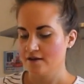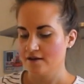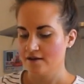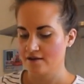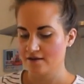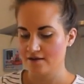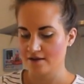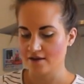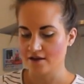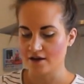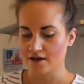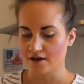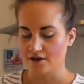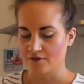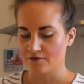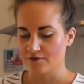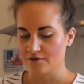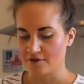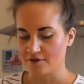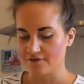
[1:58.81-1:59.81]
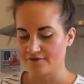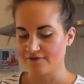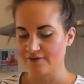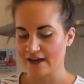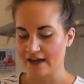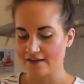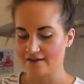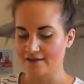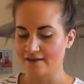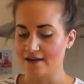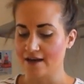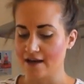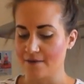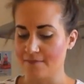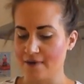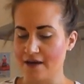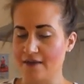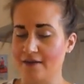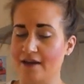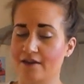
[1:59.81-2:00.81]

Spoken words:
circle and just flatten it a bit.